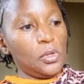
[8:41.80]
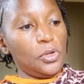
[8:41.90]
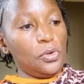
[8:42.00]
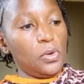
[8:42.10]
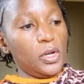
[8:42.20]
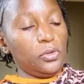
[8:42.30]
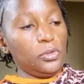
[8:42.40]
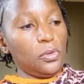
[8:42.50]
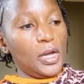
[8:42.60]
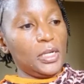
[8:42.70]
You can
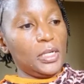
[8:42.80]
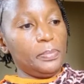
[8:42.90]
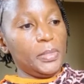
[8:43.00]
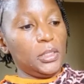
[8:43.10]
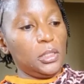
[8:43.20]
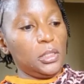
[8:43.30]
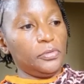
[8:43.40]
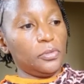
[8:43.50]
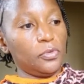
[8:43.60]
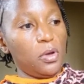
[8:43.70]
also add mint leaves
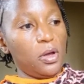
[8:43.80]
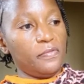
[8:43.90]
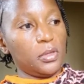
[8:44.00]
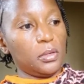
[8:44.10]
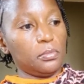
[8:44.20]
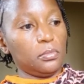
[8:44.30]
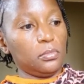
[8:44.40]
if you have them.